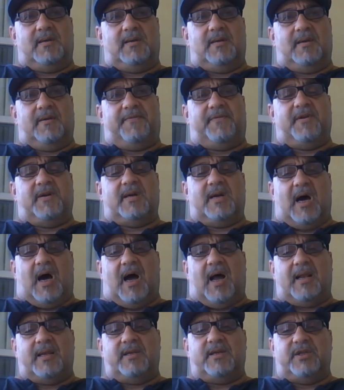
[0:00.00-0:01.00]
if you're
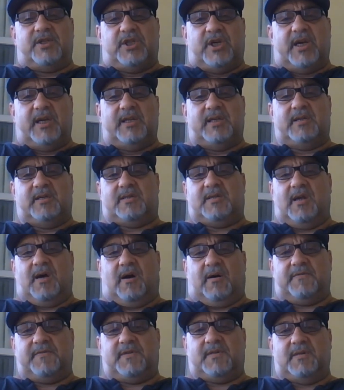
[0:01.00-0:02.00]
not, you're cheating
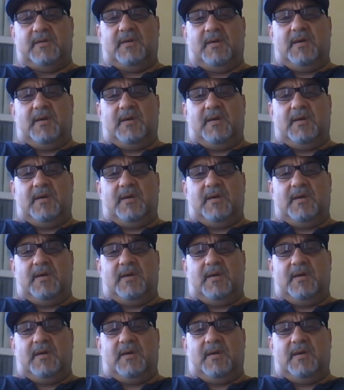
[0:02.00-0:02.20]
yourselves.